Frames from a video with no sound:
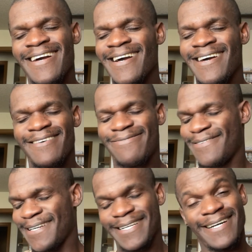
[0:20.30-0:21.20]
I
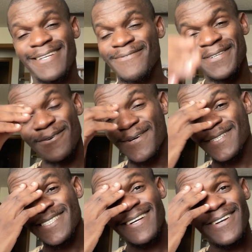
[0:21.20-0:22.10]
can't even know where to
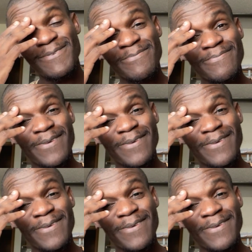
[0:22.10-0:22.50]
start.